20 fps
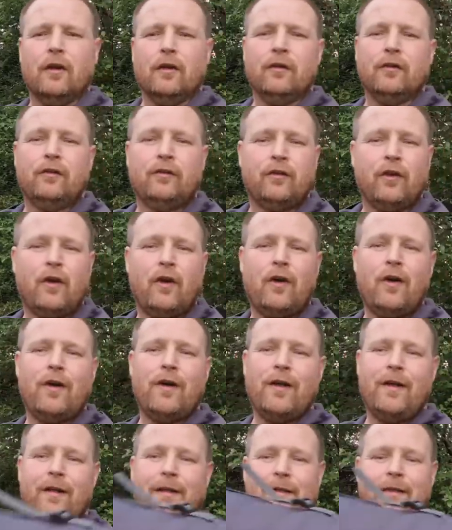So
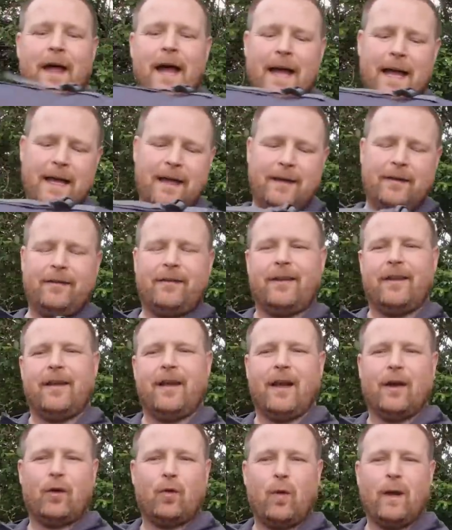that is
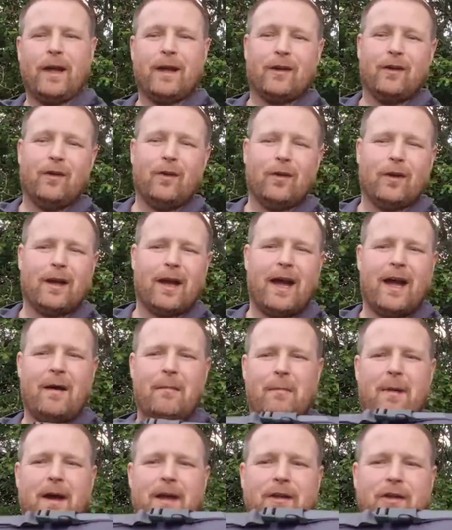a quick look
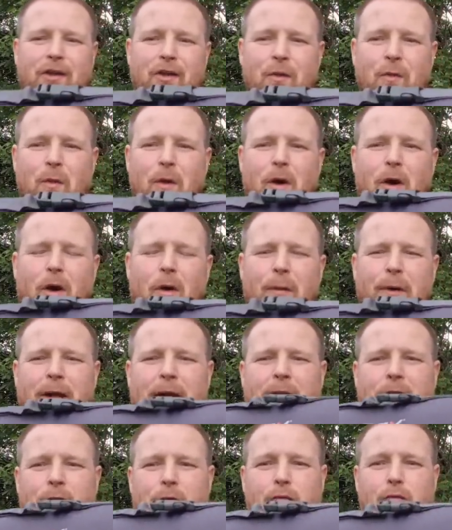at my new
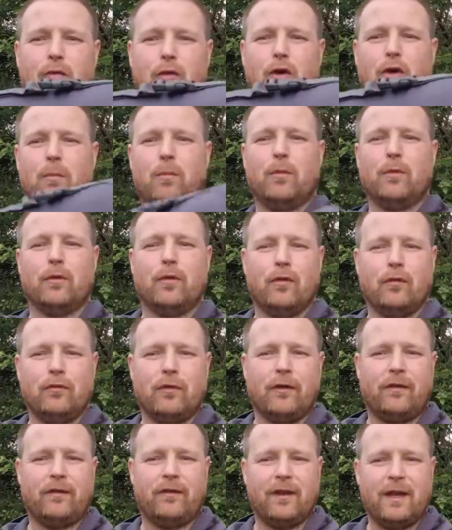Oex Roam
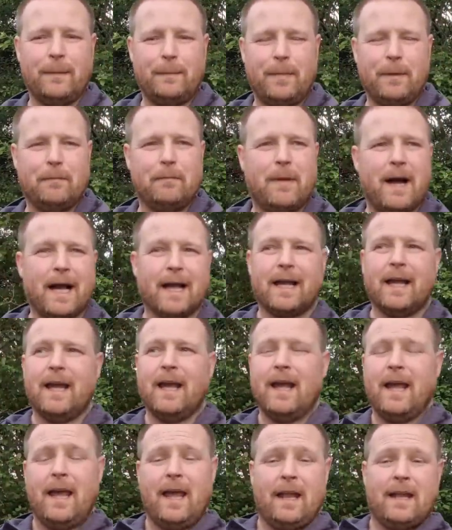100 sleeping bag.
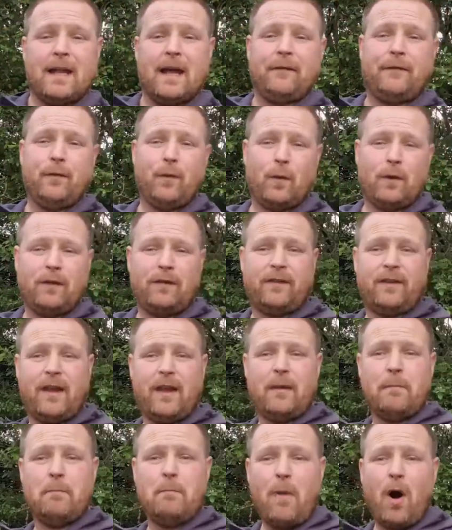Now, if you want to
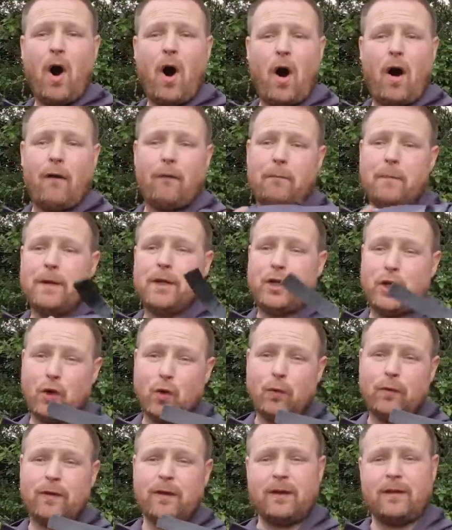see more of me
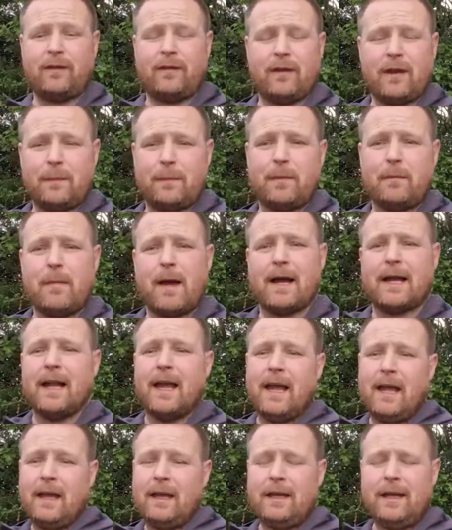using this sleeping bag,
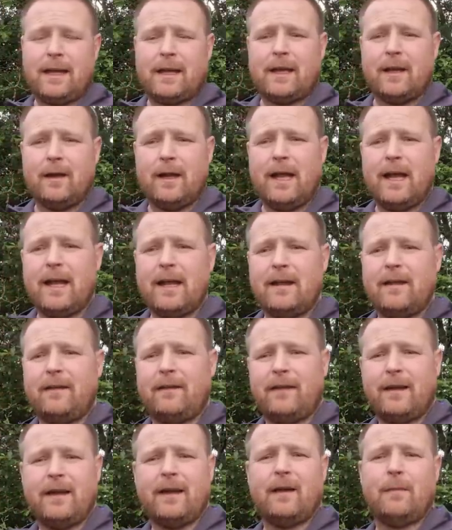you can hit
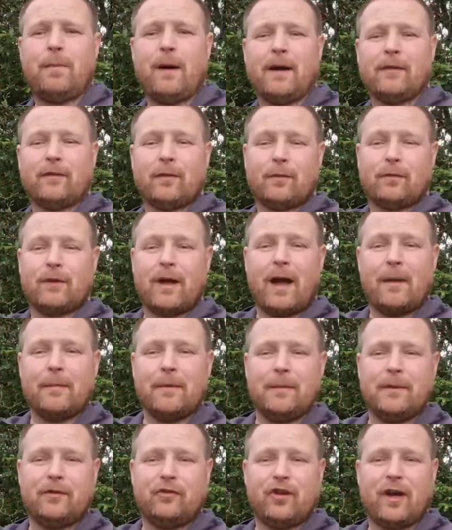this here by
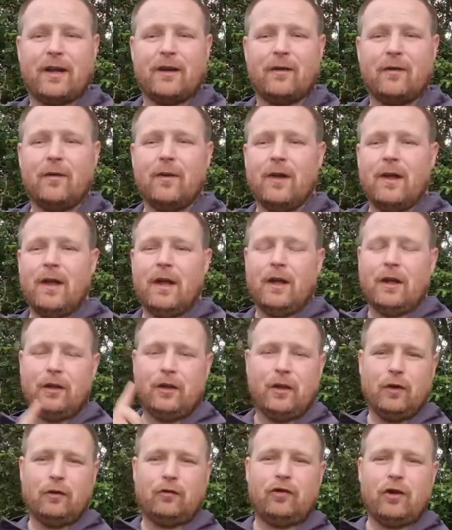subscribing to the channel.
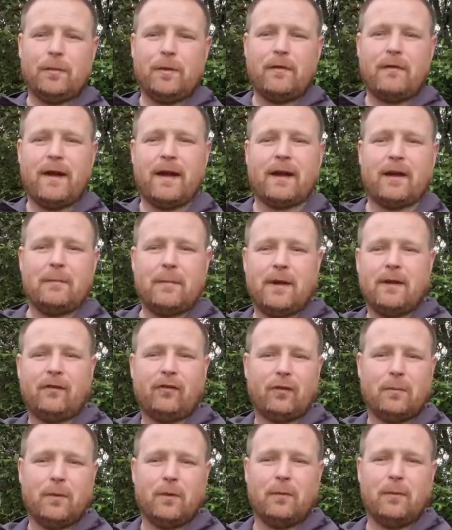YouTube will recommend
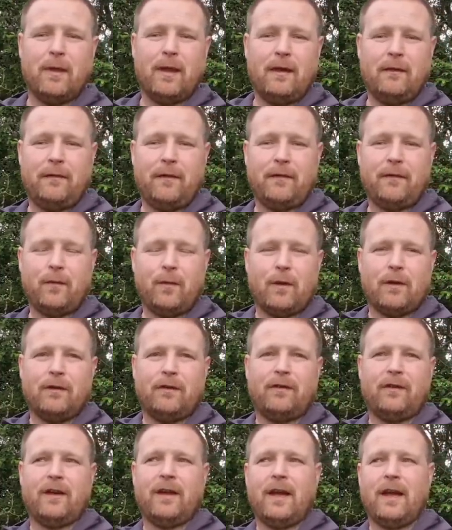some up there if you want to
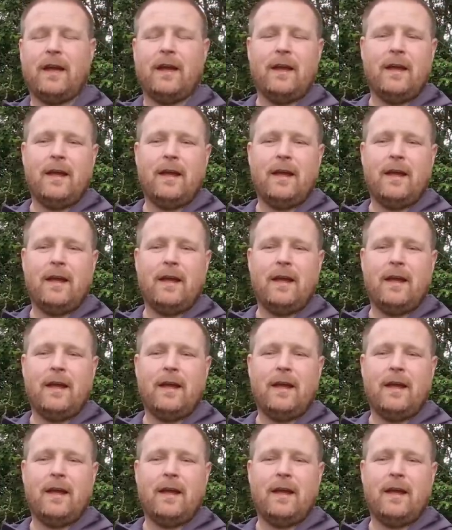see it.